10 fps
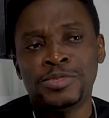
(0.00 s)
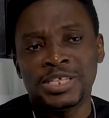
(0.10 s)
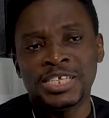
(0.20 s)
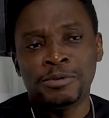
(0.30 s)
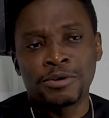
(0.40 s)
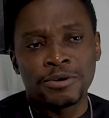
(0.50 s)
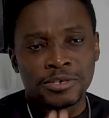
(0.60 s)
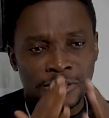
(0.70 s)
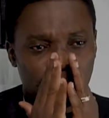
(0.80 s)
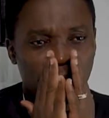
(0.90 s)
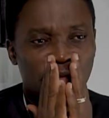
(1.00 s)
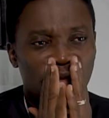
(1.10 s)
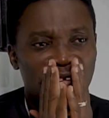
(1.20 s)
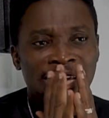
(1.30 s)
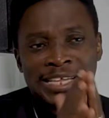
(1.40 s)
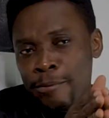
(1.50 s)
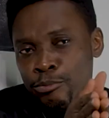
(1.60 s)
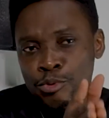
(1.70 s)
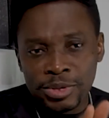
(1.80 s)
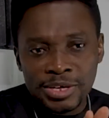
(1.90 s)
things because they are either
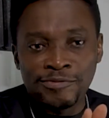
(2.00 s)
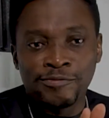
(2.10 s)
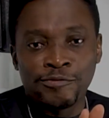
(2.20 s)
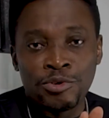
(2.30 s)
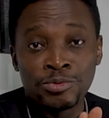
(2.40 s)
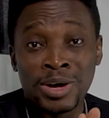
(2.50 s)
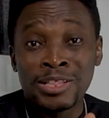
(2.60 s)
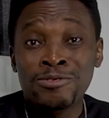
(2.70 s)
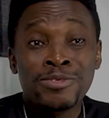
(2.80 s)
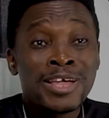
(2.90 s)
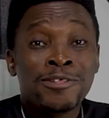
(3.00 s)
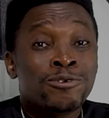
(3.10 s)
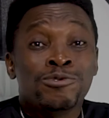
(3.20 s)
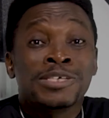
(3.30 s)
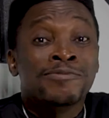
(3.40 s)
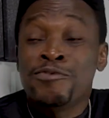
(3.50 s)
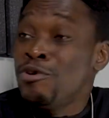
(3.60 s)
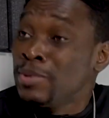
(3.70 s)
poorly informed or they are not just informed